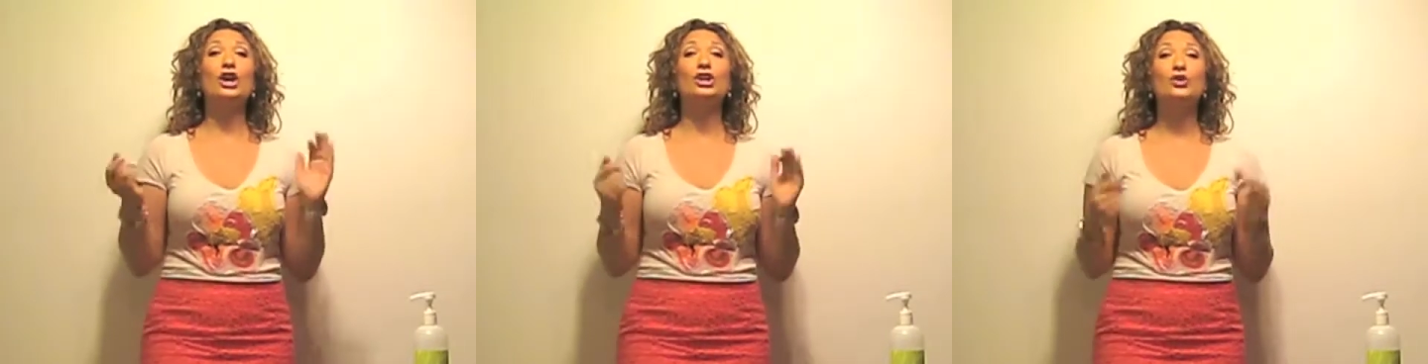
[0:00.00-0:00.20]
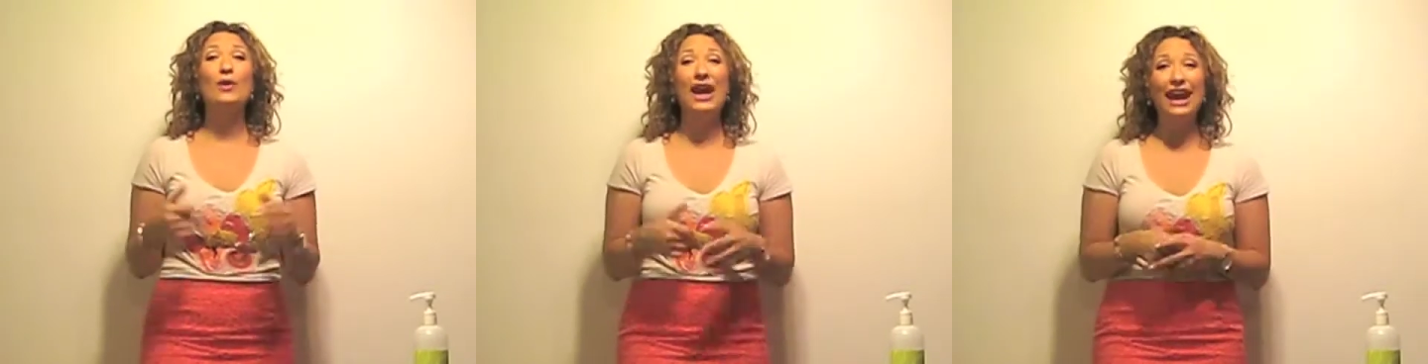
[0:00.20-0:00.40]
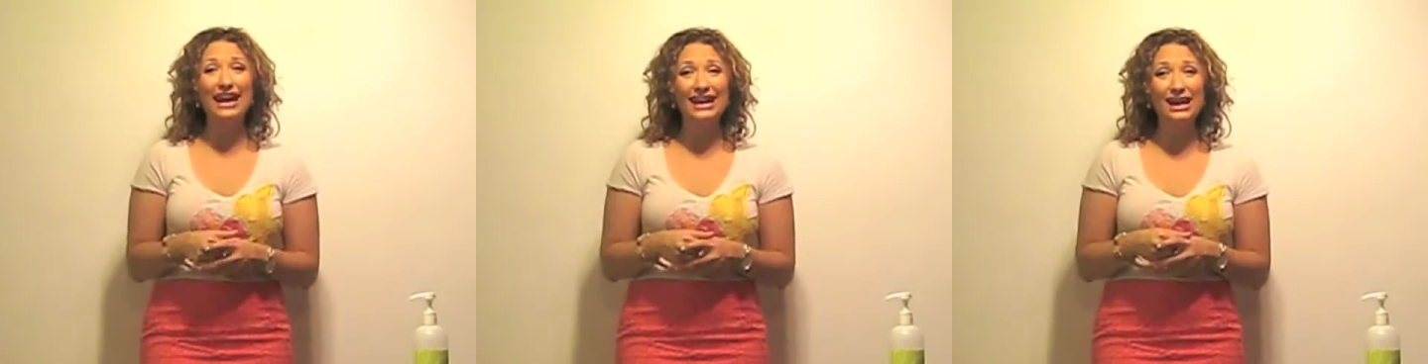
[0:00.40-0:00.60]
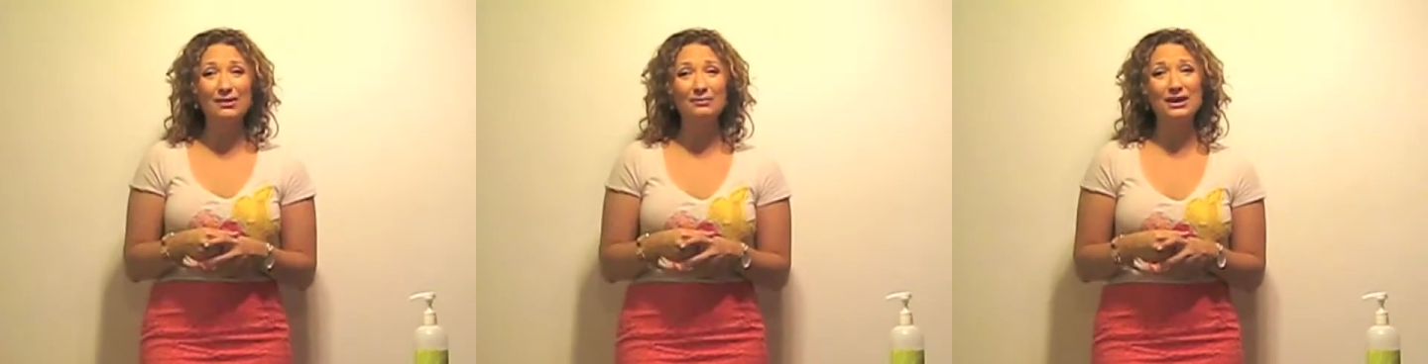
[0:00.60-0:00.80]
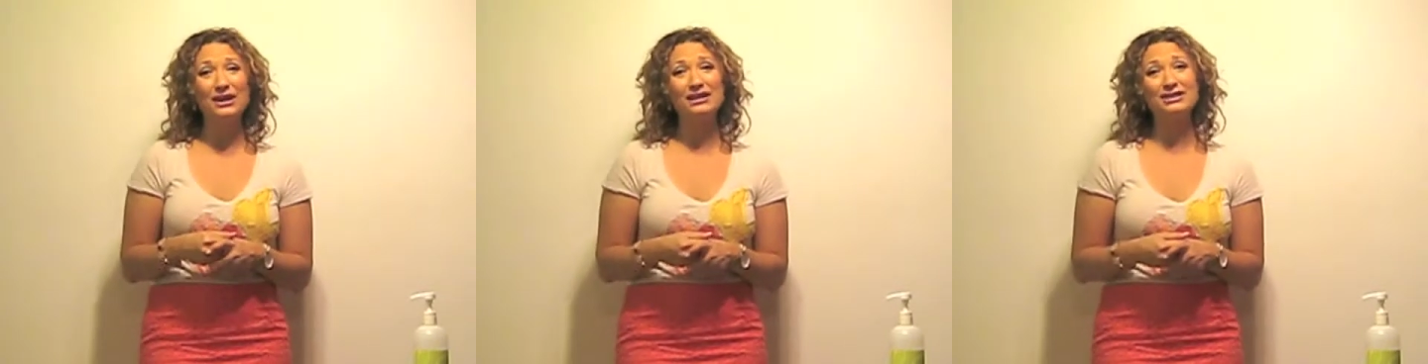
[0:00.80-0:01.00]
You hate
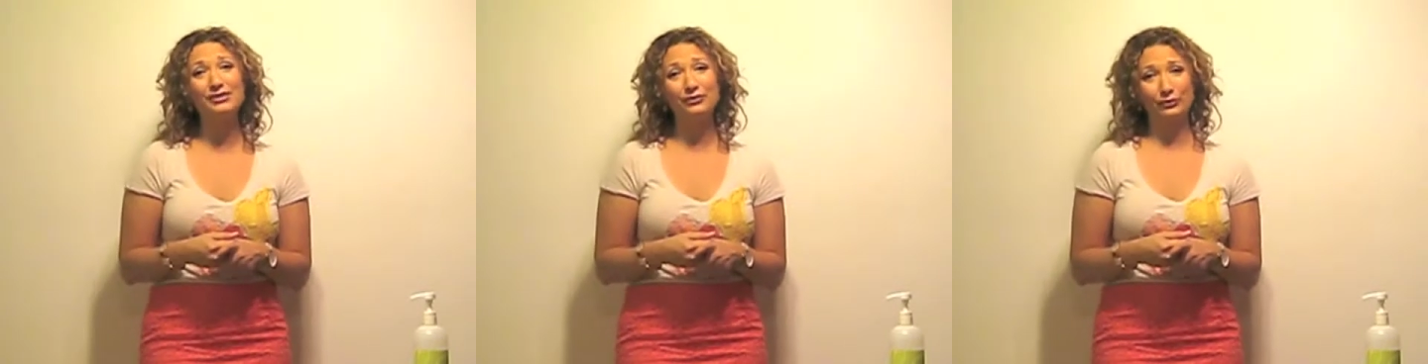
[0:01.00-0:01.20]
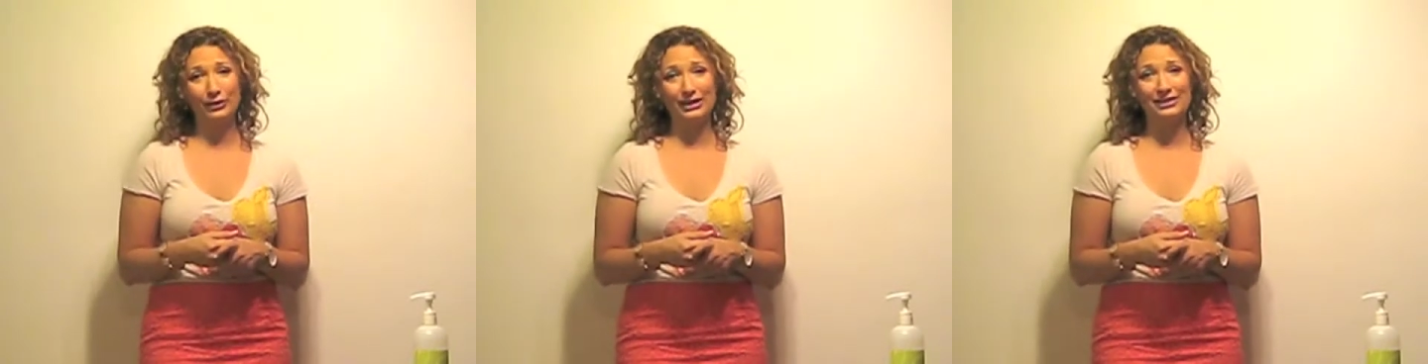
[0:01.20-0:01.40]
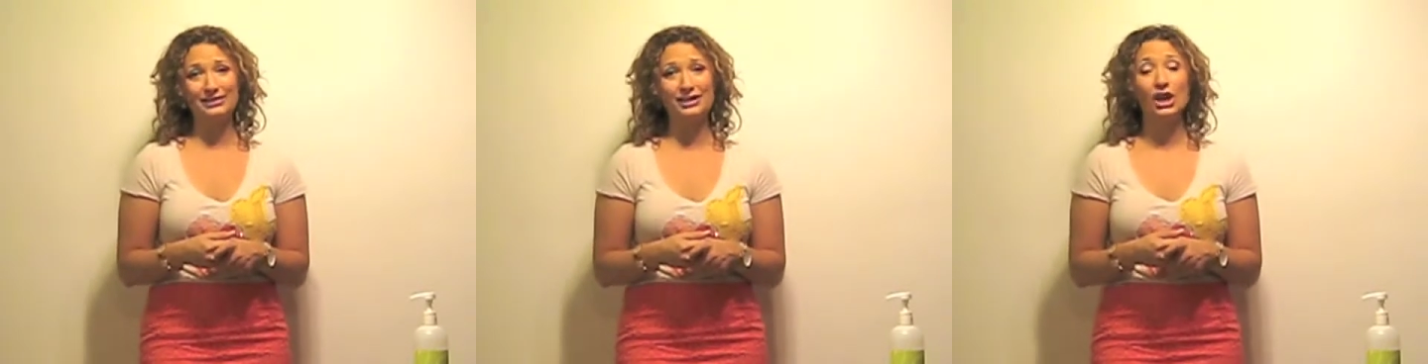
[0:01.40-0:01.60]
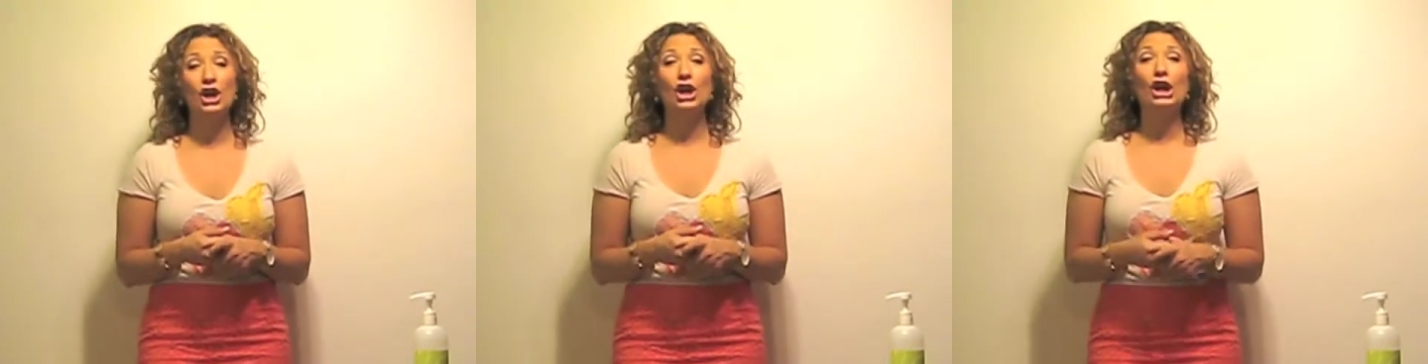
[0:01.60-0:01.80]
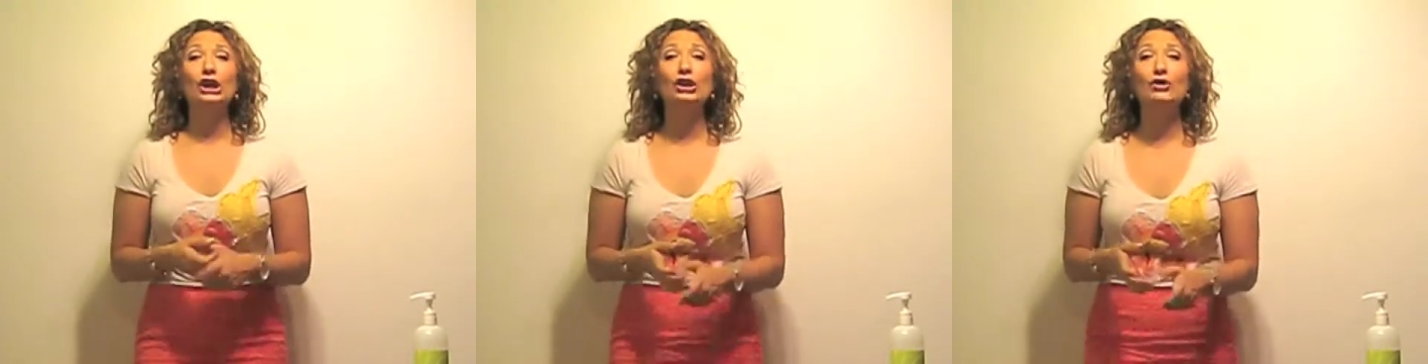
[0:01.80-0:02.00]
it because of frizz.
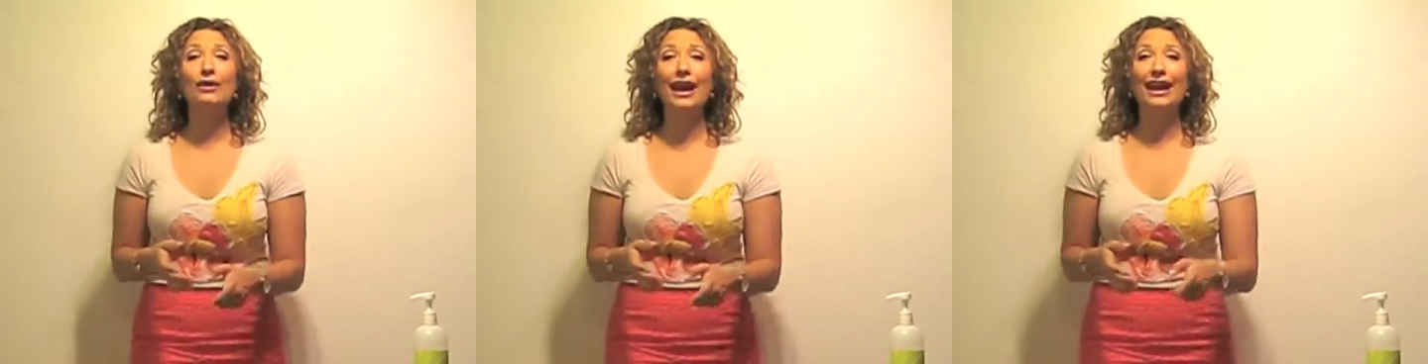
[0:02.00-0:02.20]
You